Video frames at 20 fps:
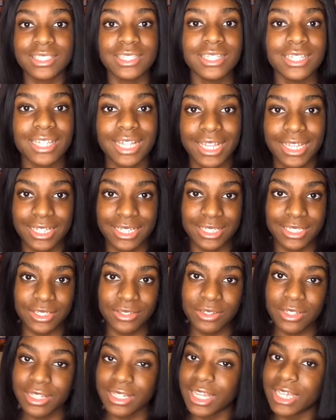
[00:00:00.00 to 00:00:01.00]
like, you
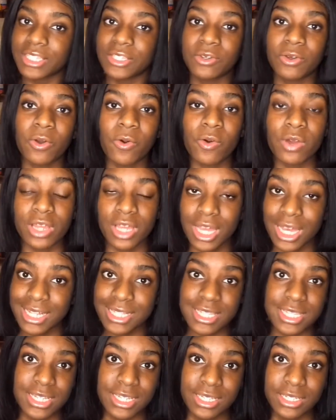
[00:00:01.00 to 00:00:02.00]
look like you going
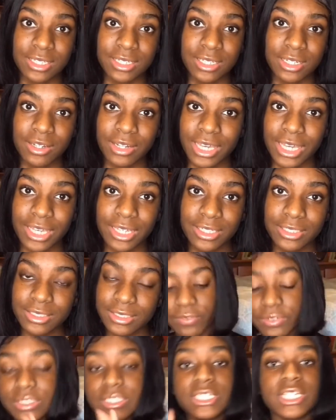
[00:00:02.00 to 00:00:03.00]
hunting, okay? Have
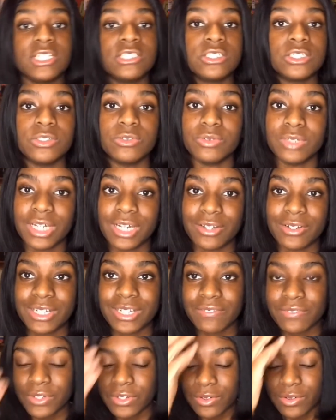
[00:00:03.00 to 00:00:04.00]
your schedule around,
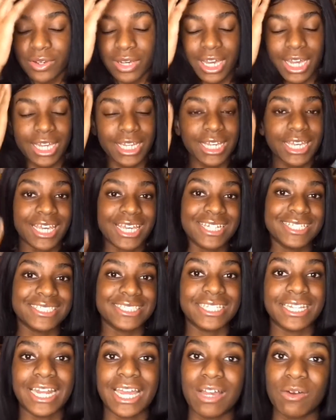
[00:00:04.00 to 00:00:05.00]
even though I can
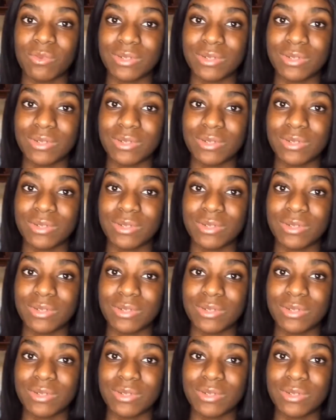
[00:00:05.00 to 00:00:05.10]
say that I was